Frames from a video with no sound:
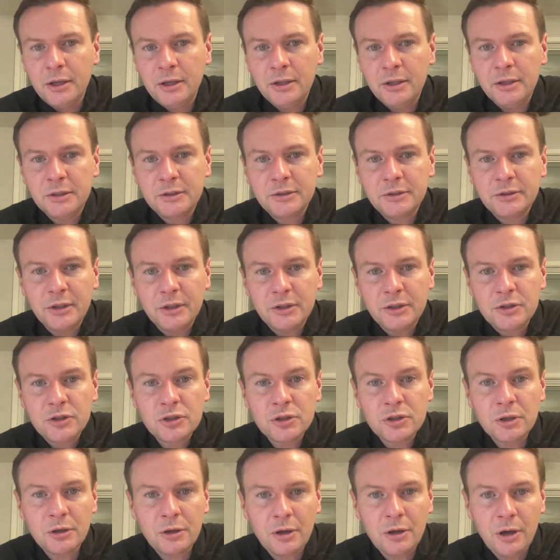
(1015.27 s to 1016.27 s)
It's
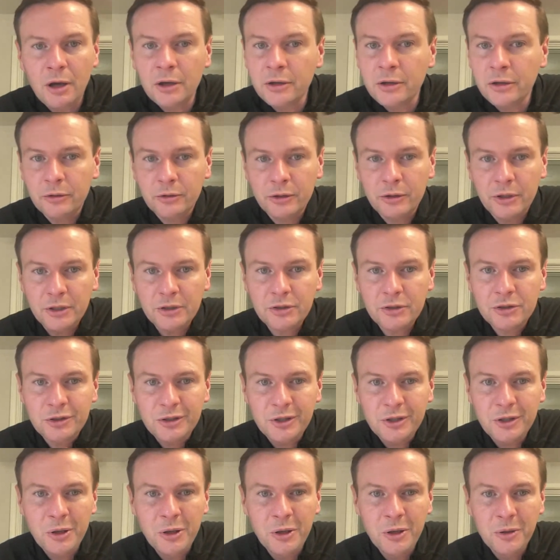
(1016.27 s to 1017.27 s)
Chicago. It
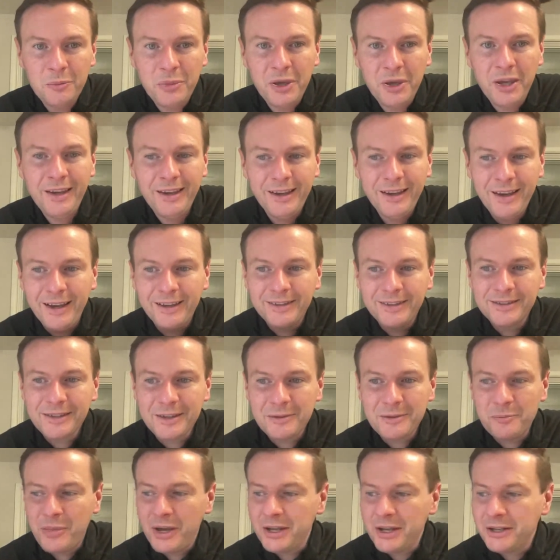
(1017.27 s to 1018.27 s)
should be as
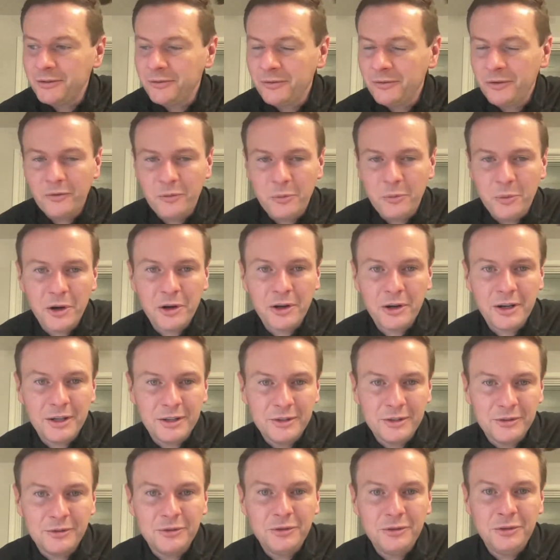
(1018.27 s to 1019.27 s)
competitive a market
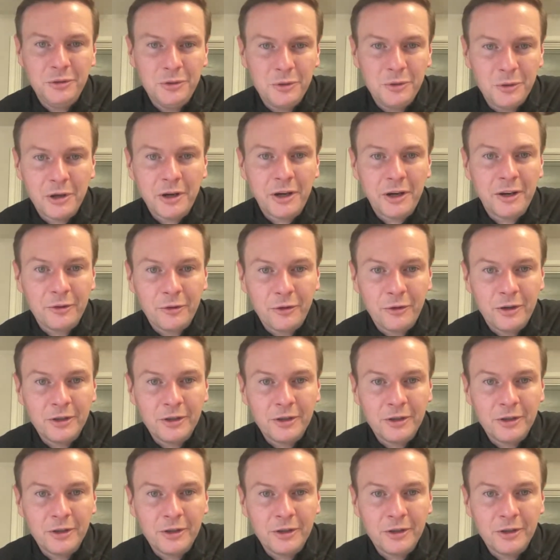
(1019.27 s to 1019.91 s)
as New York and